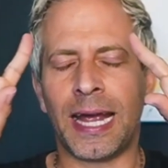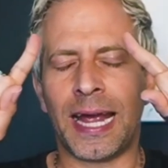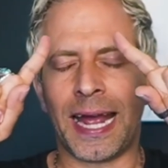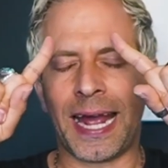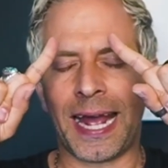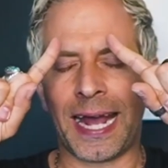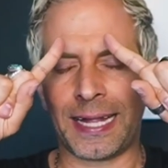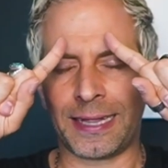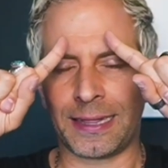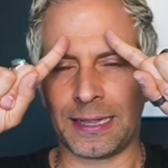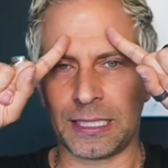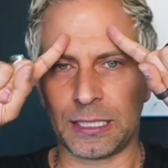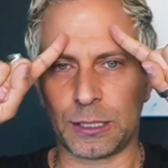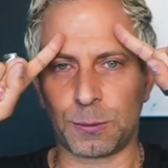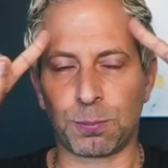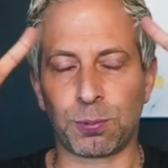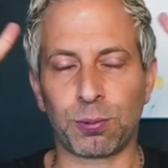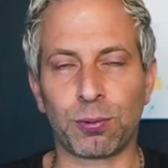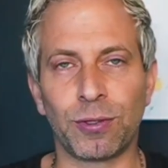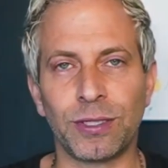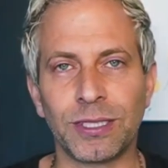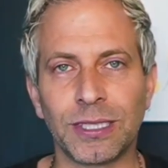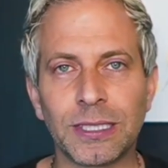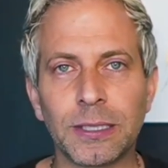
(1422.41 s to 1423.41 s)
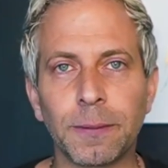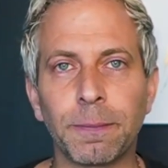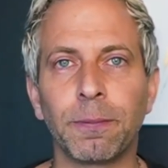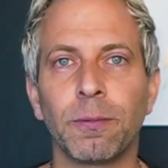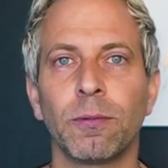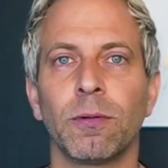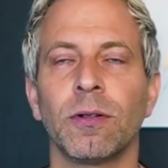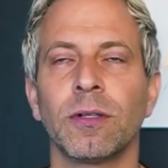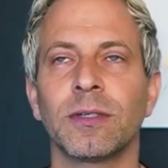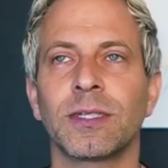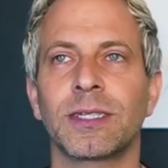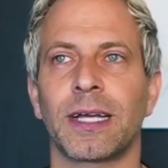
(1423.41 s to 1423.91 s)
and these
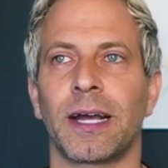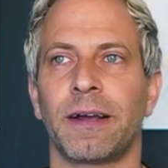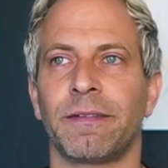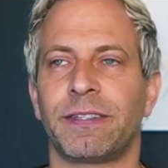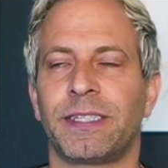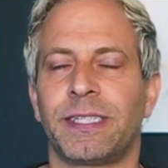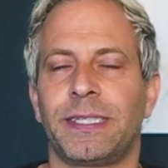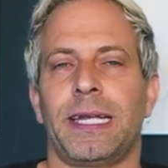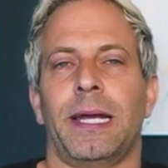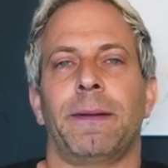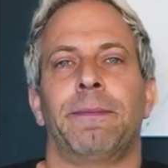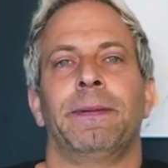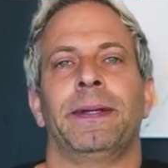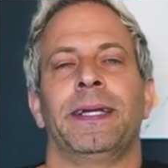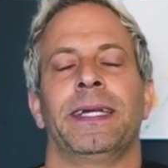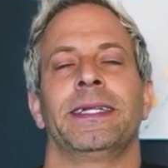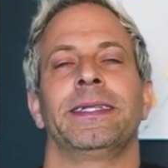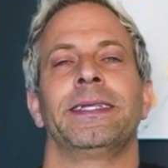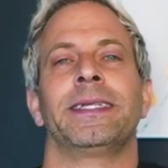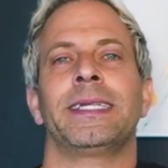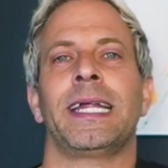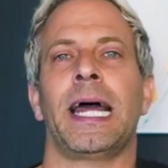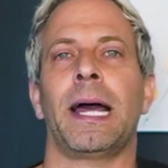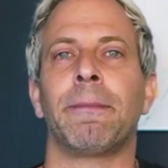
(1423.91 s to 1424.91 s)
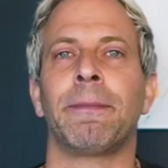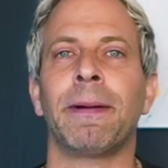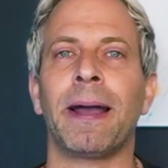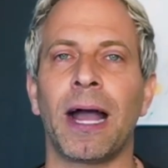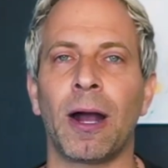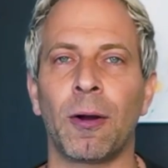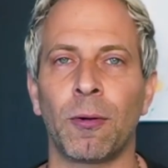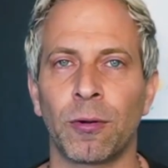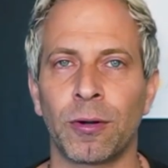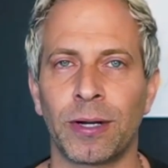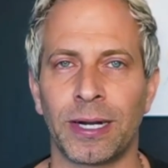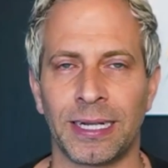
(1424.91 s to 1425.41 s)
principles of stepping into that
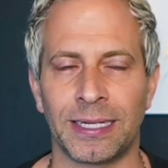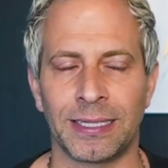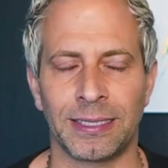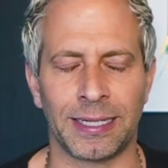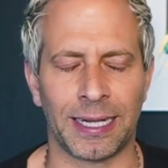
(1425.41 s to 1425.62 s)
power and